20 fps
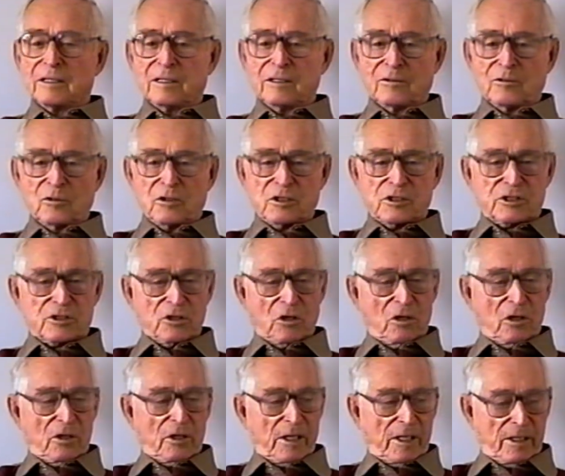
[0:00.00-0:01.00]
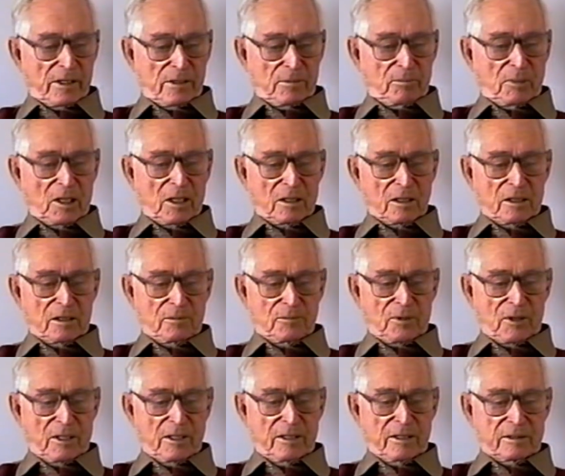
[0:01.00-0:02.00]
And we started out a bottling
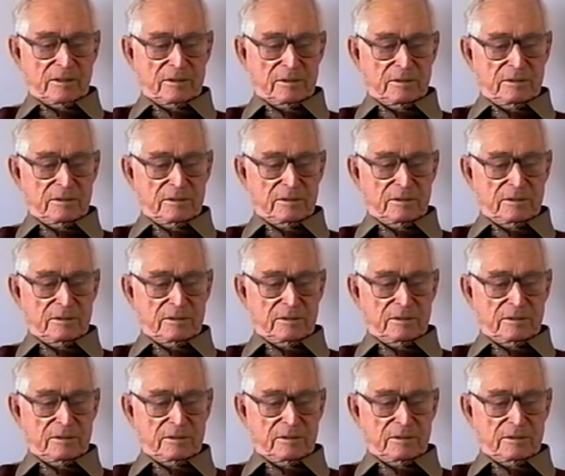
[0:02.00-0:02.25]
plant.